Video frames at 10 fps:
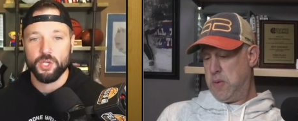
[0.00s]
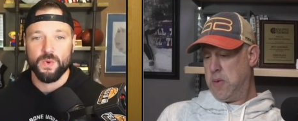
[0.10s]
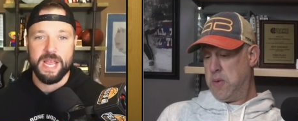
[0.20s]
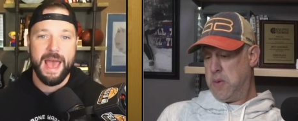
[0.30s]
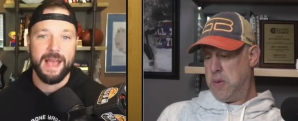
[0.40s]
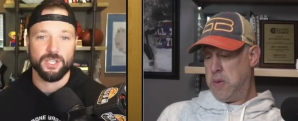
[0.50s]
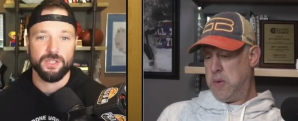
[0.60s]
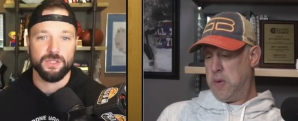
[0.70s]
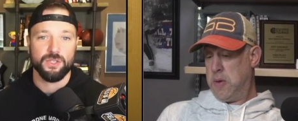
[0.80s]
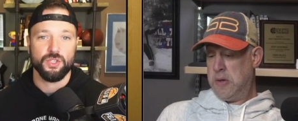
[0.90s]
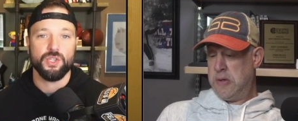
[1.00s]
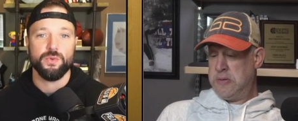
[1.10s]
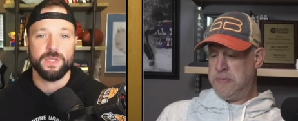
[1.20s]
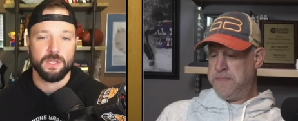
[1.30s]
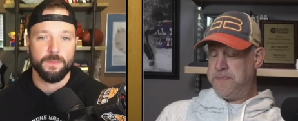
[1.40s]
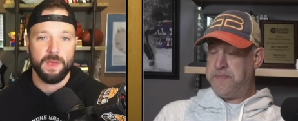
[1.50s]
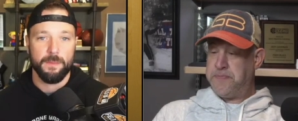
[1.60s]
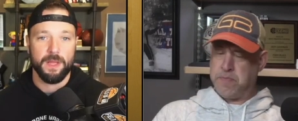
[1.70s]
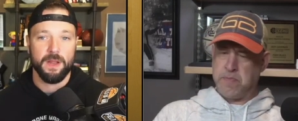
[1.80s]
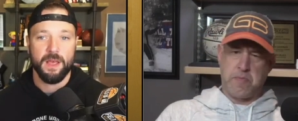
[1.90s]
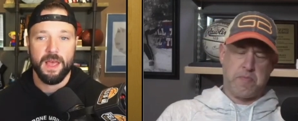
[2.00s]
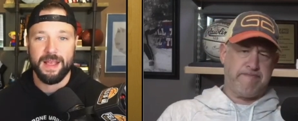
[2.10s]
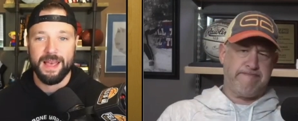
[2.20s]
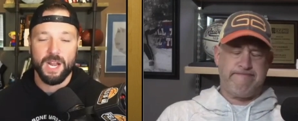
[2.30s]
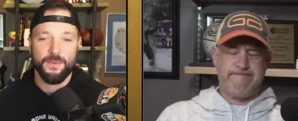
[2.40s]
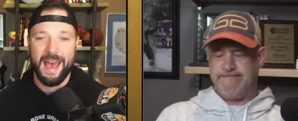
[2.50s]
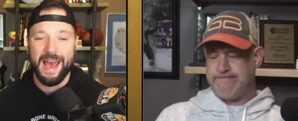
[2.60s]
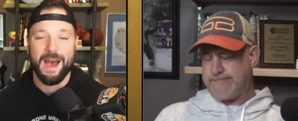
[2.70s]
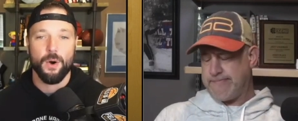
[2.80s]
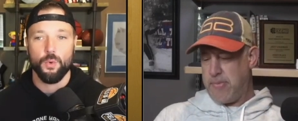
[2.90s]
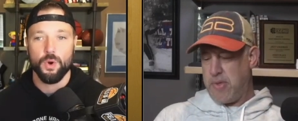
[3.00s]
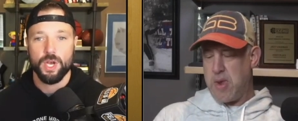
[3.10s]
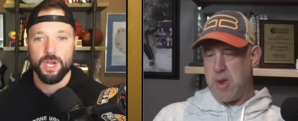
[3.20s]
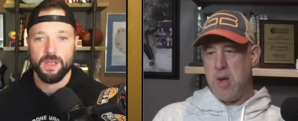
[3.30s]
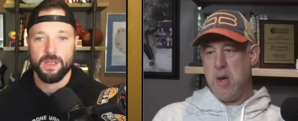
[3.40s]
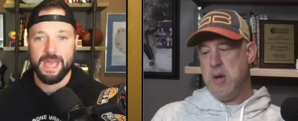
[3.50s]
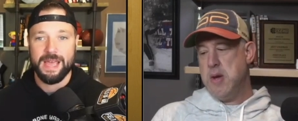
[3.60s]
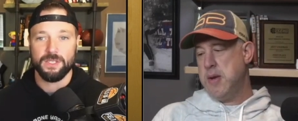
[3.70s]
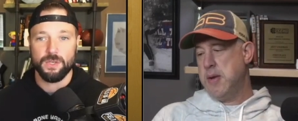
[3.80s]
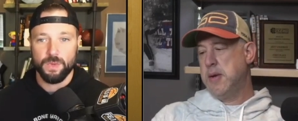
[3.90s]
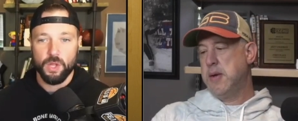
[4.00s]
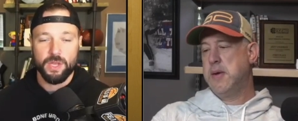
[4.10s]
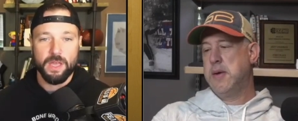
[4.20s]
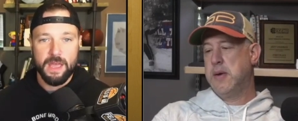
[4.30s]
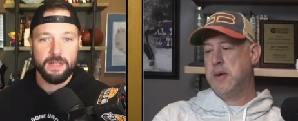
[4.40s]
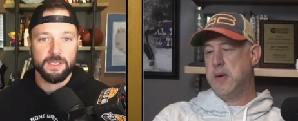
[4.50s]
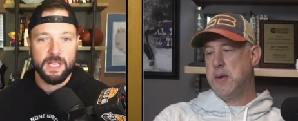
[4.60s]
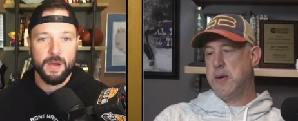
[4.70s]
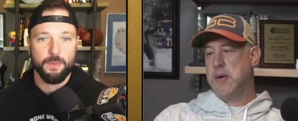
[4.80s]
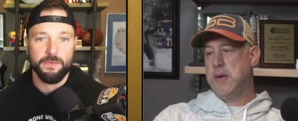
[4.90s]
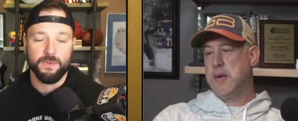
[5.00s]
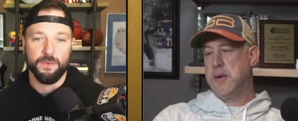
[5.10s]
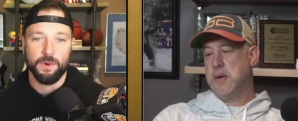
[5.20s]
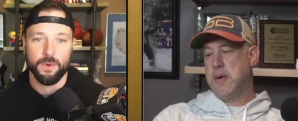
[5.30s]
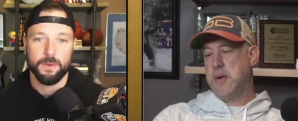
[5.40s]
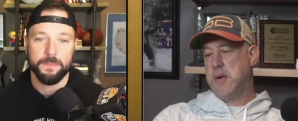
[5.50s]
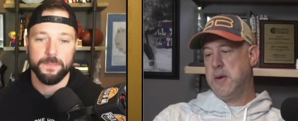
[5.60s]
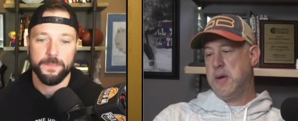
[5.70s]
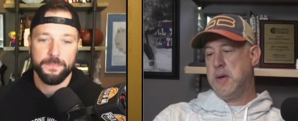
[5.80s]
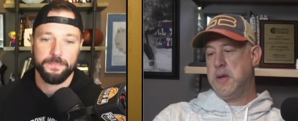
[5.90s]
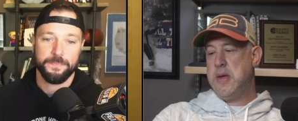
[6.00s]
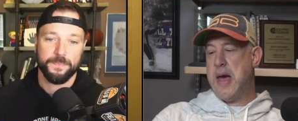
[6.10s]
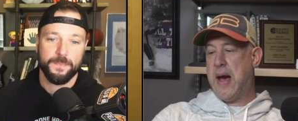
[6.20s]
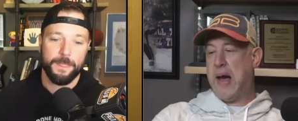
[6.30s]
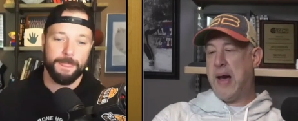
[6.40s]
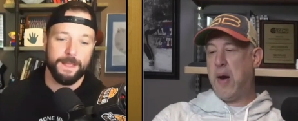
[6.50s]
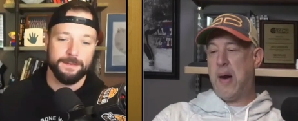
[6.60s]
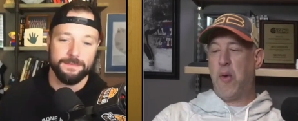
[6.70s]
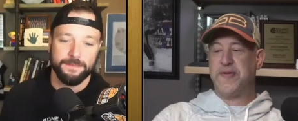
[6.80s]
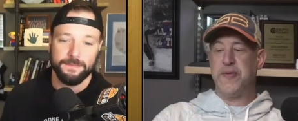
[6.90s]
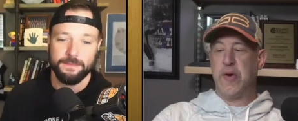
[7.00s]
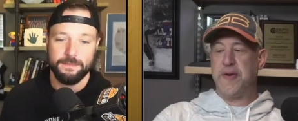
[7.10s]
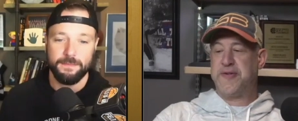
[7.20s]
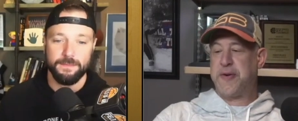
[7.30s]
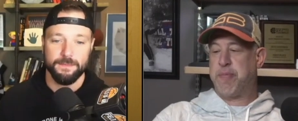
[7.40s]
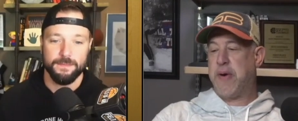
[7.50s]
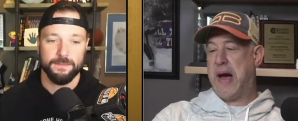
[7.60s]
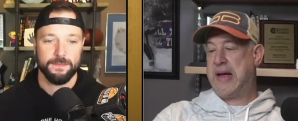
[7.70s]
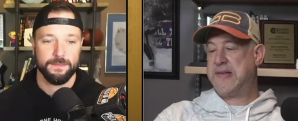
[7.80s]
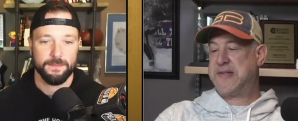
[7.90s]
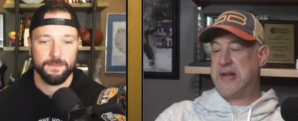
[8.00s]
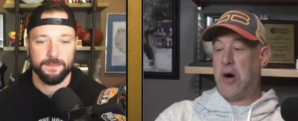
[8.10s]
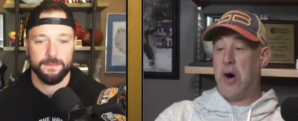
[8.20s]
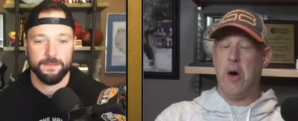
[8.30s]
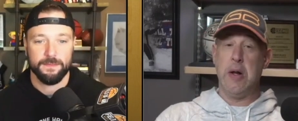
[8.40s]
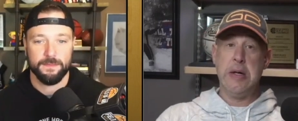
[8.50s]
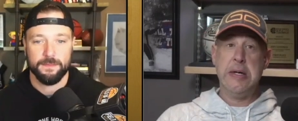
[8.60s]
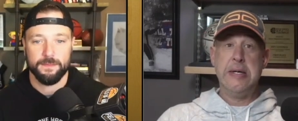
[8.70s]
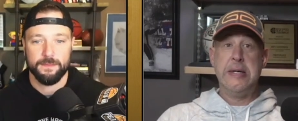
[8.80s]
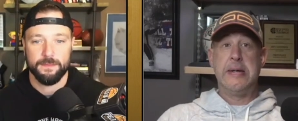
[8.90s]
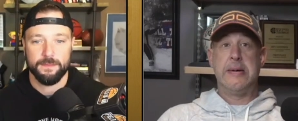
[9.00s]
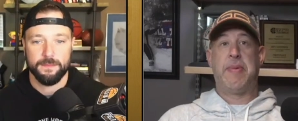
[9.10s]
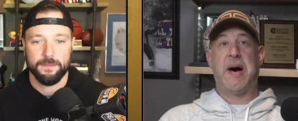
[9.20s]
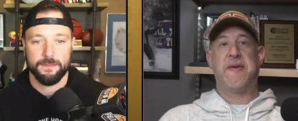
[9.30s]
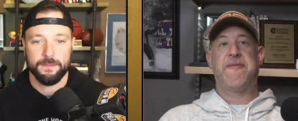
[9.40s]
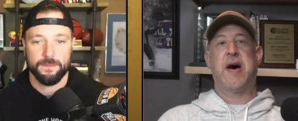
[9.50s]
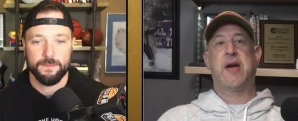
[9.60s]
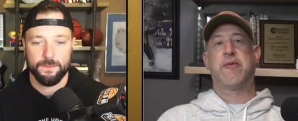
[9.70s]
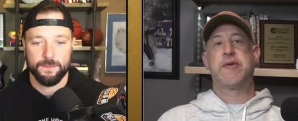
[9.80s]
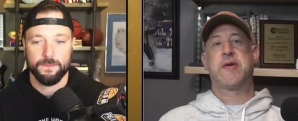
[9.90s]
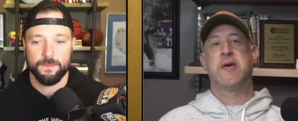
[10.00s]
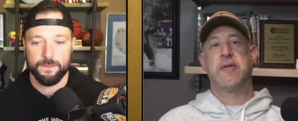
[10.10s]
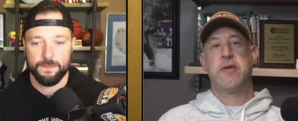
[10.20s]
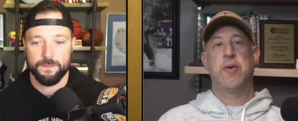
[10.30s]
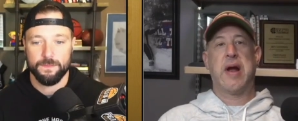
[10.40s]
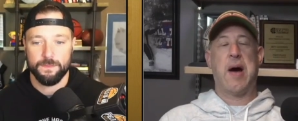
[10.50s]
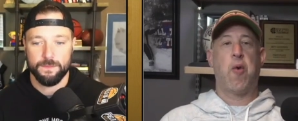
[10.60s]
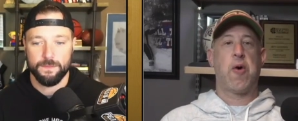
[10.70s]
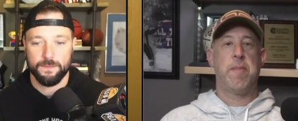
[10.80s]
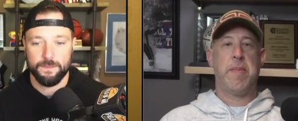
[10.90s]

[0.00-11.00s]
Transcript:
Speaker 1: reactions to this commitment and kind of how Kansas we look at Kansas now moving forward.
Speaker 2: Yeah, I, I wasn't really surprised at all by the final result. You and I weren't